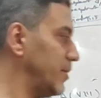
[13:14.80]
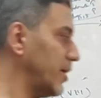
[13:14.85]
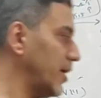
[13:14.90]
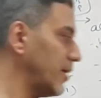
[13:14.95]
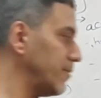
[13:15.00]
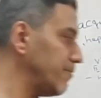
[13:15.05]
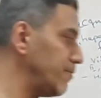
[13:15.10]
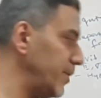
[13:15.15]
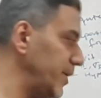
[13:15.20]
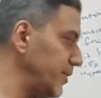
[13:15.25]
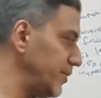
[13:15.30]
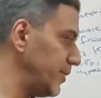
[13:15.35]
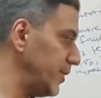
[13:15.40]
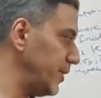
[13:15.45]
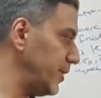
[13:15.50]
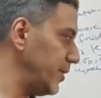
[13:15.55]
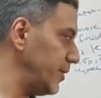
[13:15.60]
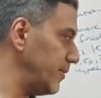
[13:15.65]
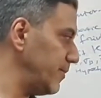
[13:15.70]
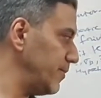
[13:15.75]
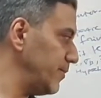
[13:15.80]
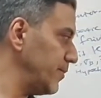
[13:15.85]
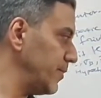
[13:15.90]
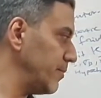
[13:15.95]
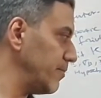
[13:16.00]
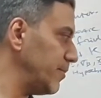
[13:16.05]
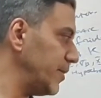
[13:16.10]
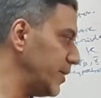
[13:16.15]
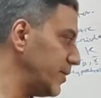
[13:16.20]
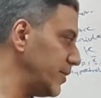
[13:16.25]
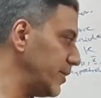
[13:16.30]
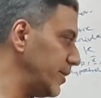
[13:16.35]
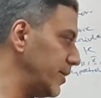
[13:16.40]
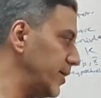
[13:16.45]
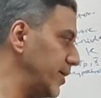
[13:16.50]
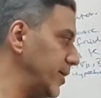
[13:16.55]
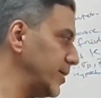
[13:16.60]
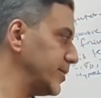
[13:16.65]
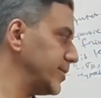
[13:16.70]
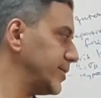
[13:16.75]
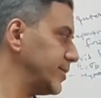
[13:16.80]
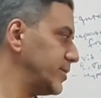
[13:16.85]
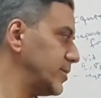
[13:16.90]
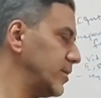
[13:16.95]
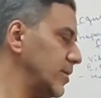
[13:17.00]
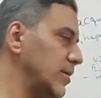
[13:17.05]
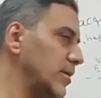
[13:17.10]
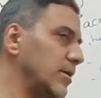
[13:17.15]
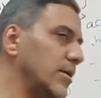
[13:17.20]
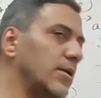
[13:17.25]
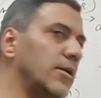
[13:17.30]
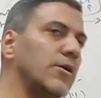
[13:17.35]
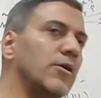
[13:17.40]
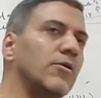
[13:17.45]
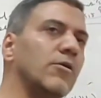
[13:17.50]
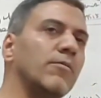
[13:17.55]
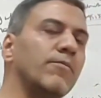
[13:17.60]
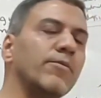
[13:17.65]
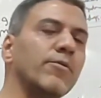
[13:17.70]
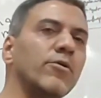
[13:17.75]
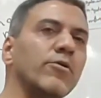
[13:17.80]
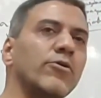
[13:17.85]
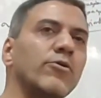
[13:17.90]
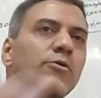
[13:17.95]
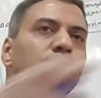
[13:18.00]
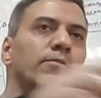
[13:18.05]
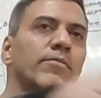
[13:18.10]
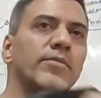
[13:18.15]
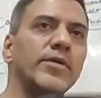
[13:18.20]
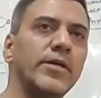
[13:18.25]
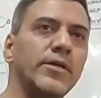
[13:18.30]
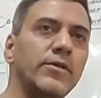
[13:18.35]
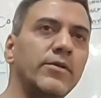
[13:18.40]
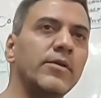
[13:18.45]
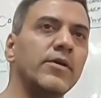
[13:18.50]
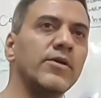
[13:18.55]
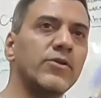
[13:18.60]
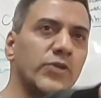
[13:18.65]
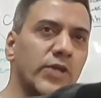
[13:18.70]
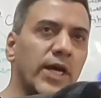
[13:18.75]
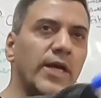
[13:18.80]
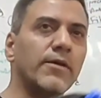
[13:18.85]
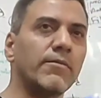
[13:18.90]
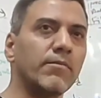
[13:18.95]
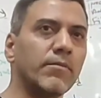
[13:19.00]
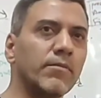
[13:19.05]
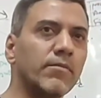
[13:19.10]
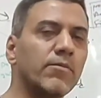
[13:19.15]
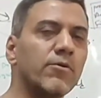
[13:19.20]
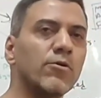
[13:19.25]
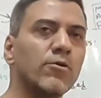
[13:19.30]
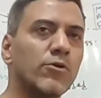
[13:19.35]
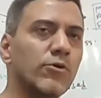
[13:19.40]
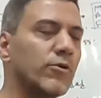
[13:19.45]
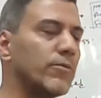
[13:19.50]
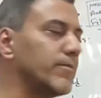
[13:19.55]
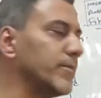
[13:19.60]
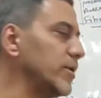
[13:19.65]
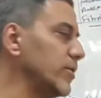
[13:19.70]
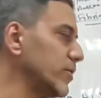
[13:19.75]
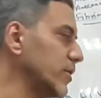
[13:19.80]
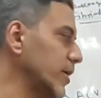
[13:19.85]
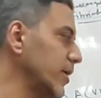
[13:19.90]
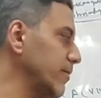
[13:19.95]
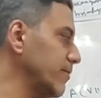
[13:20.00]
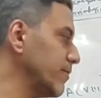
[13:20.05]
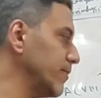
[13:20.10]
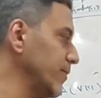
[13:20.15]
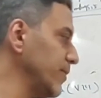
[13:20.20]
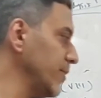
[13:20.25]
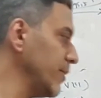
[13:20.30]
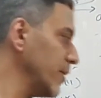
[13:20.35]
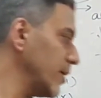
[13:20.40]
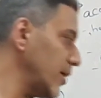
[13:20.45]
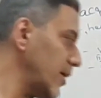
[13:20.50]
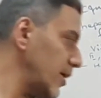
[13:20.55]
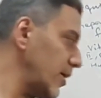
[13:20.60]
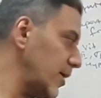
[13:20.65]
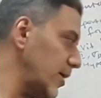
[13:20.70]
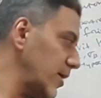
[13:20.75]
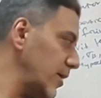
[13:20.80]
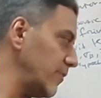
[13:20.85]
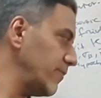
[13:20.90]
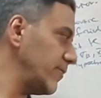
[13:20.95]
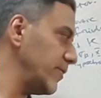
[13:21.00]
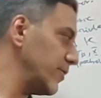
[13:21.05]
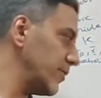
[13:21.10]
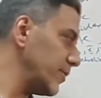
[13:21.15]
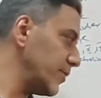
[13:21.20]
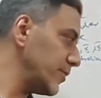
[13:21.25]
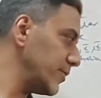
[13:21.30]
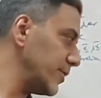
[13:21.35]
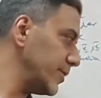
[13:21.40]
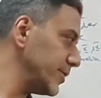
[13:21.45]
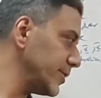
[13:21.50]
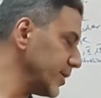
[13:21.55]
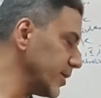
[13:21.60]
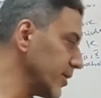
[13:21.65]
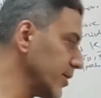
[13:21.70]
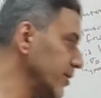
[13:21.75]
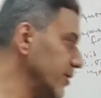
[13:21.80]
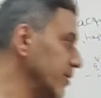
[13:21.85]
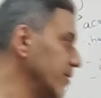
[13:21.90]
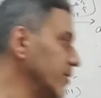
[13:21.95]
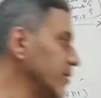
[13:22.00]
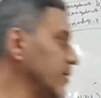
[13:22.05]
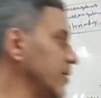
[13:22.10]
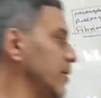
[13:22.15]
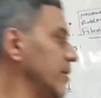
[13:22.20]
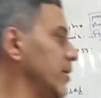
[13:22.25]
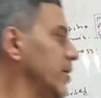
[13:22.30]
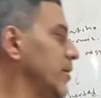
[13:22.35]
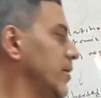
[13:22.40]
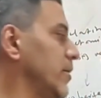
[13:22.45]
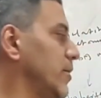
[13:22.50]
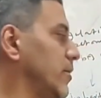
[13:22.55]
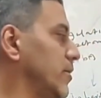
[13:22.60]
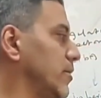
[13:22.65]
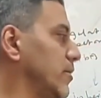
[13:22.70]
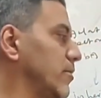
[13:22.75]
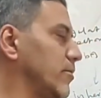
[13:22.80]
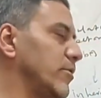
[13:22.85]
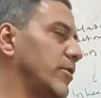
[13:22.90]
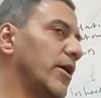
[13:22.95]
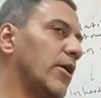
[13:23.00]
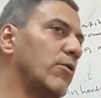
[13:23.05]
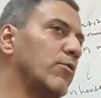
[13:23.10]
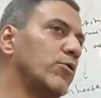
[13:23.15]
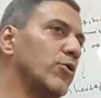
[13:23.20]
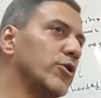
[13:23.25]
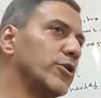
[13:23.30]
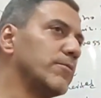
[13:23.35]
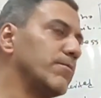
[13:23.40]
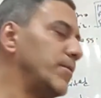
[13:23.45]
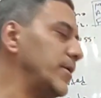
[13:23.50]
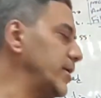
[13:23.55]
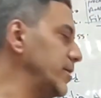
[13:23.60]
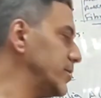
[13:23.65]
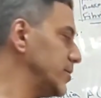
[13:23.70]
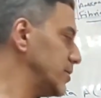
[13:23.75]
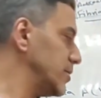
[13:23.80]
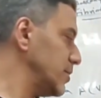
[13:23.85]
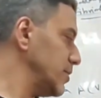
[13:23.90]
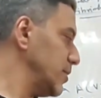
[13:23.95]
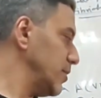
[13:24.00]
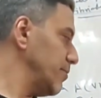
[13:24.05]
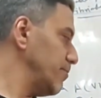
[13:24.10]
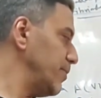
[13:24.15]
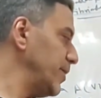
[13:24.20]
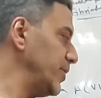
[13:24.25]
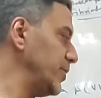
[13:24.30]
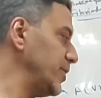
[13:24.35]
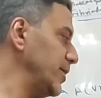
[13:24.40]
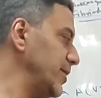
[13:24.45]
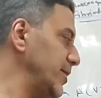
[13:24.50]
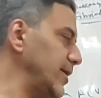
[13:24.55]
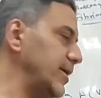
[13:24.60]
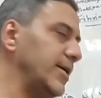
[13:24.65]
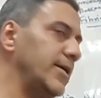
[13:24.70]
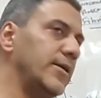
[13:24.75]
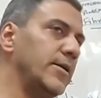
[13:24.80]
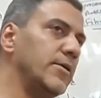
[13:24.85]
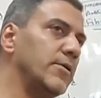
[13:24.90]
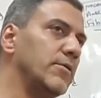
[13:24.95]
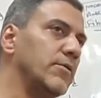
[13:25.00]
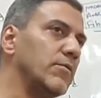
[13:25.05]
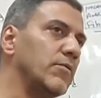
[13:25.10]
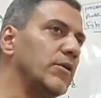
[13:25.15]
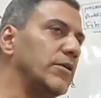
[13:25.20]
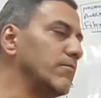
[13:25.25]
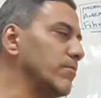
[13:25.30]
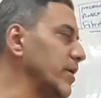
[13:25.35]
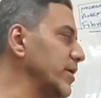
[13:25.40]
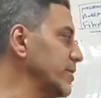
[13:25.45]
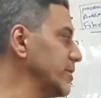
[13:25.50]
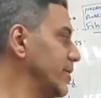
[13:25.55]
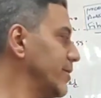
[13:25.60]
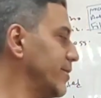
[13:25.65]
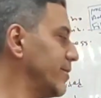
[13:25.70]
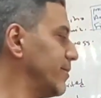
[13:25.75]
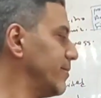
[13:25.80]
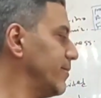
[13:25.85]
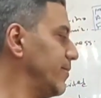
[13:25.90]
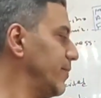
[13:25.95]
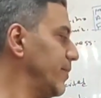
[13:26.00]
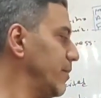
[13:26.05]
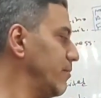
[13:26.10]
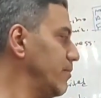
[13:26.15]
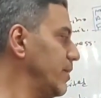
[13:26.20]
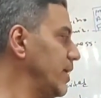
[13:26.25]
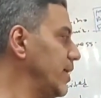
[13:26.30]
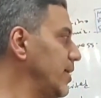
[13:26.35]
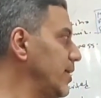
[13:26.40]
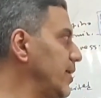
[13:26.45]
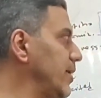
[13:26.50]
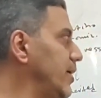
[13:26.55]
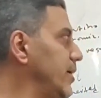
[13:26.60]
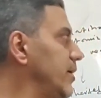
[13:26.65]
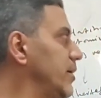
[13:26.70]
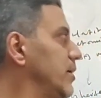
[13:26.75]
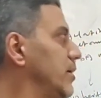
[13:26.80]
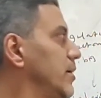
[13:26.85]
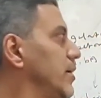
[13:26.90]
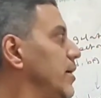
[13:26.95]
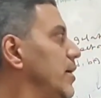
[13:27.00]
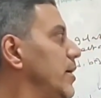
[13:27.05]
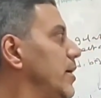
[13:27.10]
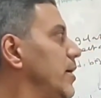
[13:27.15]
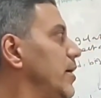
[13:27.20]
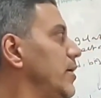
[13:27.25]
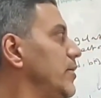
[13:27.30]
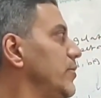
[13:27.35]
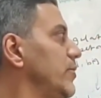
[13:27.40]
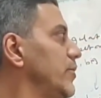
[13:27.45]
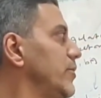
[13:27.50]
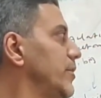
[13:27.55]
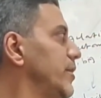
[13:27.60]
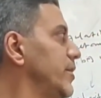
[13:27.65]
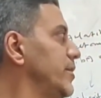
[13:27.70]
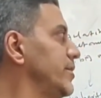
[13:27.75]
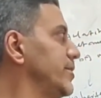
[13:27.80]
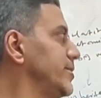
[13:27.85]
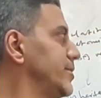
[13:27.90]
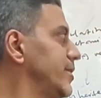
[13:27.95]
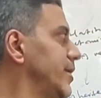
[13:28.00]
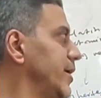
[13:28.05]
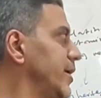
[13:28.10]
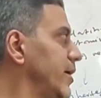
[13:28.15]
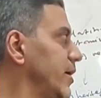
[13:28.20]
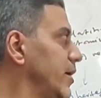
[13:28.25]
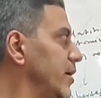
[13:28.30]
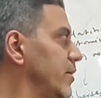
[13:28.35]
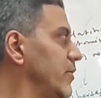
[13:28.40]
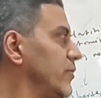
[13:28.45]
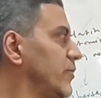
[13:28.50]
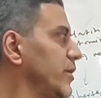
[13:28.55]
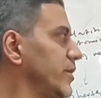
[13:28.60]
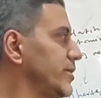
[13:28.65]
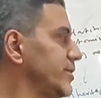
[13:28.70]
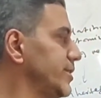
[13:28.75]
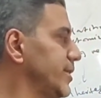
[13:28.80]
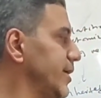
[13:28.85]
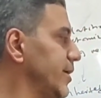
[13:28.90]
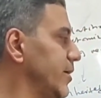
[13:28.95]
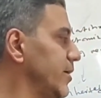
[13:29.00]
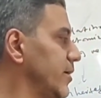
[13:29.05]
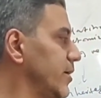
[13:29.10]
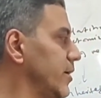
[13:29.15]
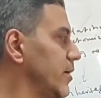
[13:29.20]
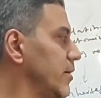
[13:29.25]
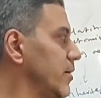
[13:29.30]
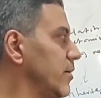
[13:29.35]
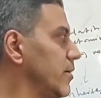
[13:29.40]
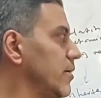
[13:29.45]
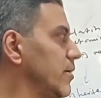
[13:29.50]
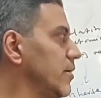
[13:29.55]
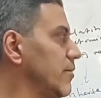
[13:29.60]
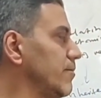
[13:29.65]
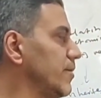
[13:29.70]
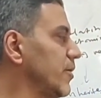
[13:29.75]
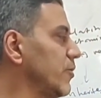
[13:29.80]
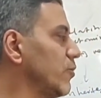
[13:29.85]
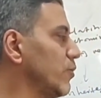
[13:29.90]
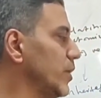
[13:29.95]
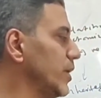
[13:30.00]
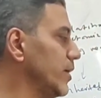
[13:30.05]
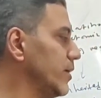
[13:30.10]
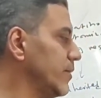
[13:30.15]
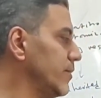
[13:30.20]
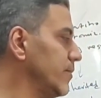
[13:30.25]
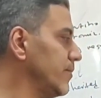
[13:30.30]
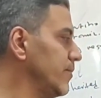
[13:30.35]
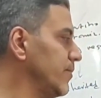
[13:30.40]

and PT, PT is uh, prothrombin time, prothrombin time, 11, 13 second. Now note please, PTT we measure mainly intrinsic, intrinsic uh, pathway.